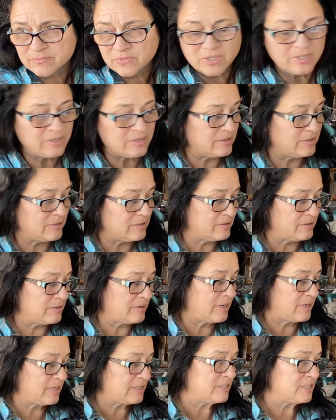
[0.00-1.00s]
Yeah,
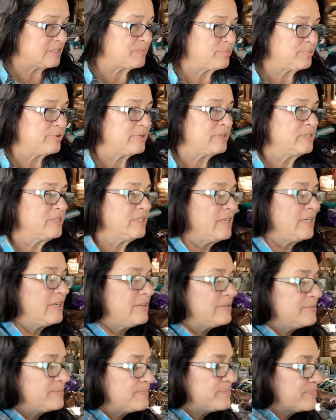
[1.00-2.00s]
I just printed
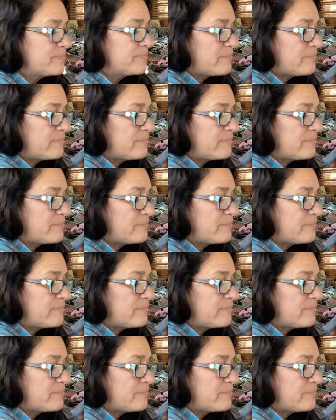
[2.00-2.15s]
out,